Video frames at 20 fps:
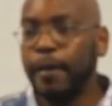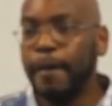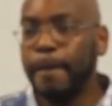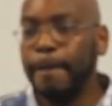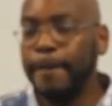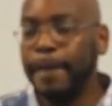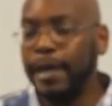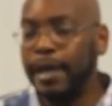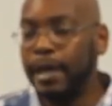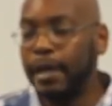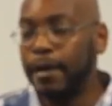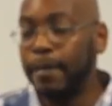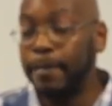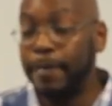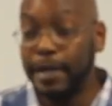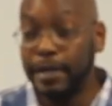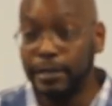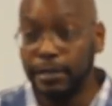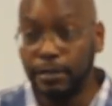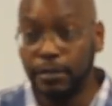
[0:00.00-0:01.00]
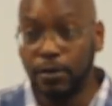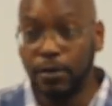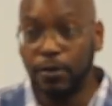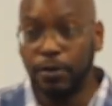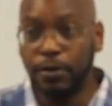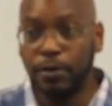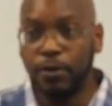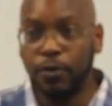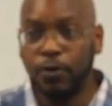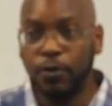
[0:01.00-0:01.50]
being a business
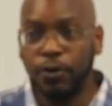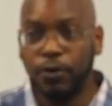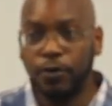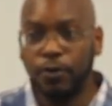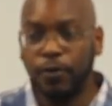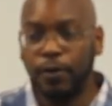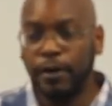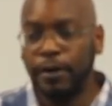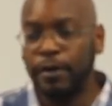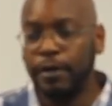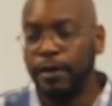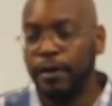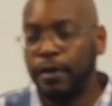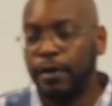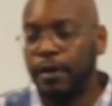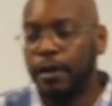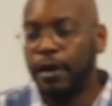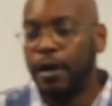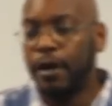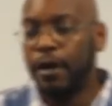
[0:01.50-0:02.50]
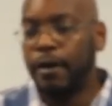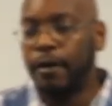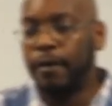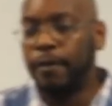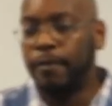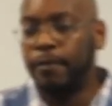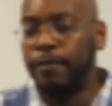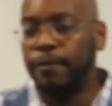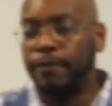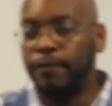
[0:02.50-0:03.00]
owner or doing
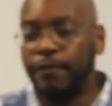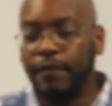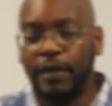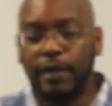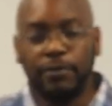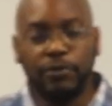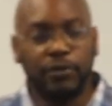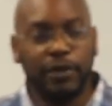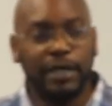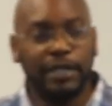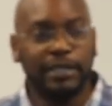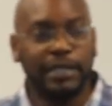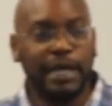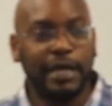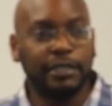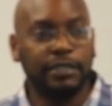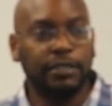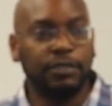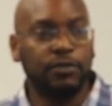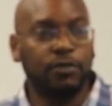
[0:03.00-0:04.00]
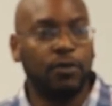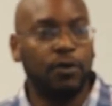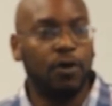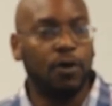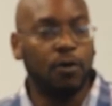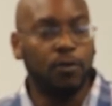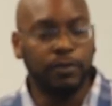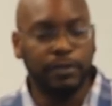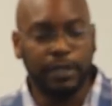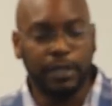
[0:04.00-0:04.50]
flip transactions or
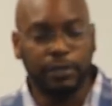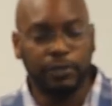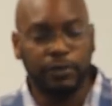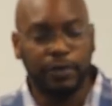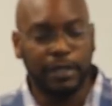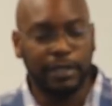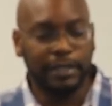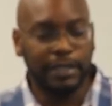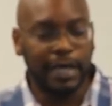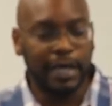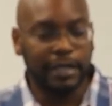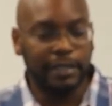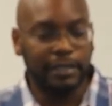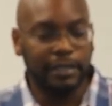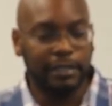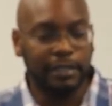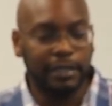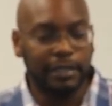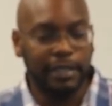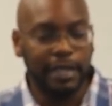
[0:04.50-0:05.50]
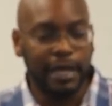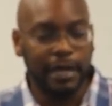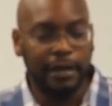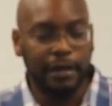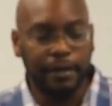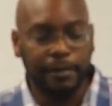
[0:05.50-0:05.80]
wholesale transactions is that